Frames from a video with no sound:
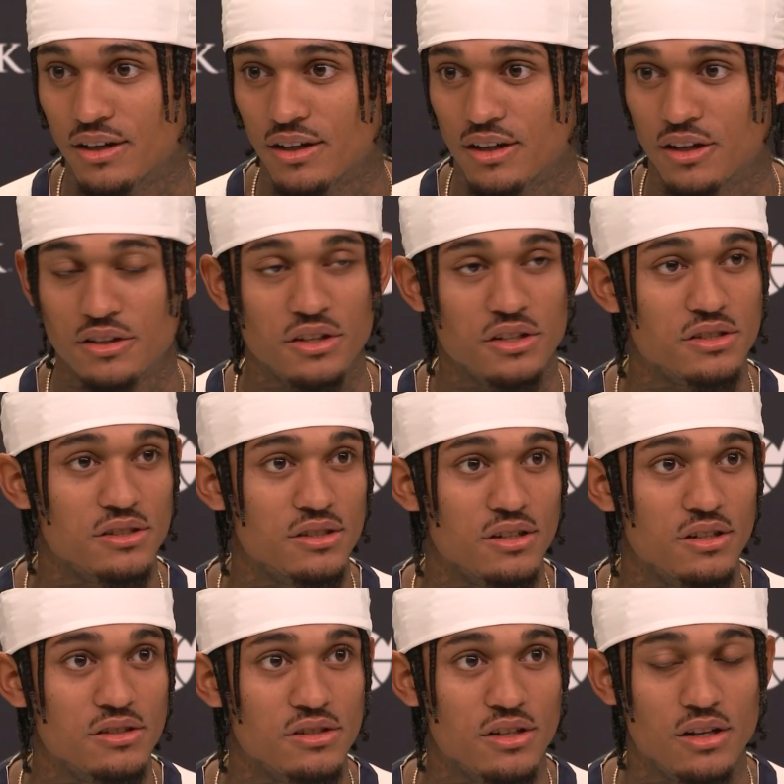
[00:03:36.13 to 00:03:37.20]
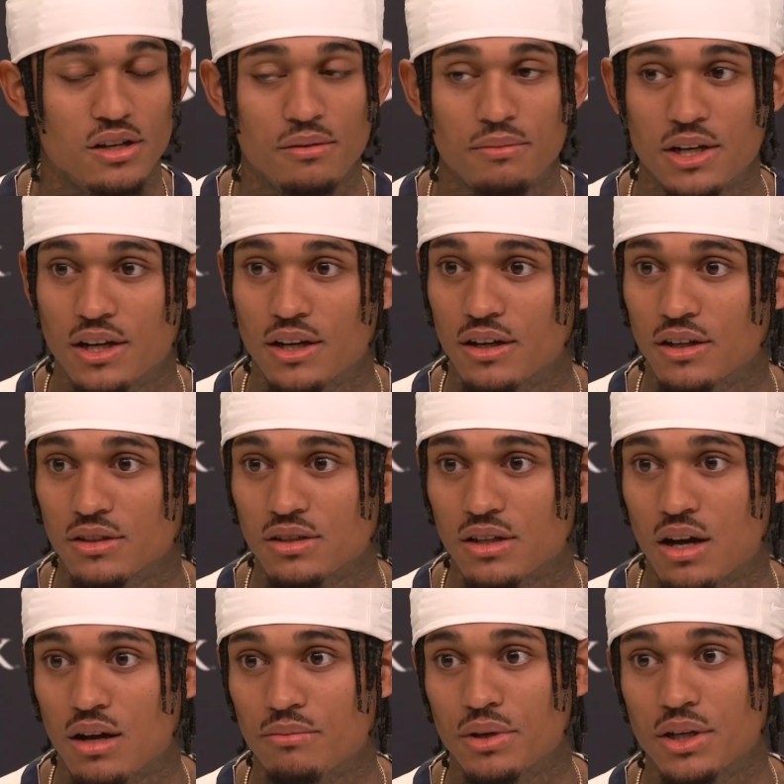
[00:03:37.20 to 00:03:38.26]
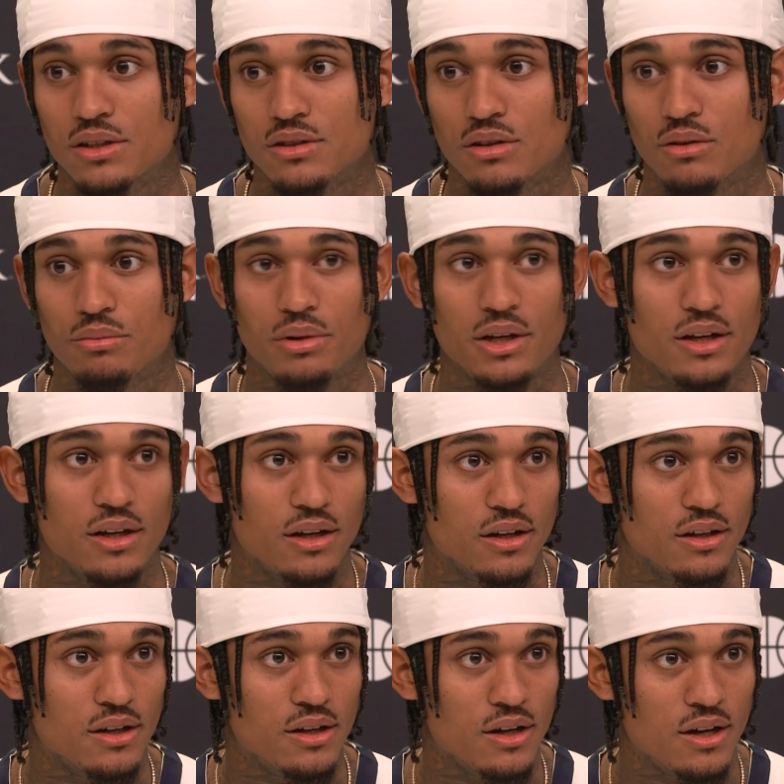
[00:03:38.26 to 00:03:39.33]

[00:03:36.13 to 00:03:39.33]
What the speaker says: addition to the team. And then Hassan being so big and,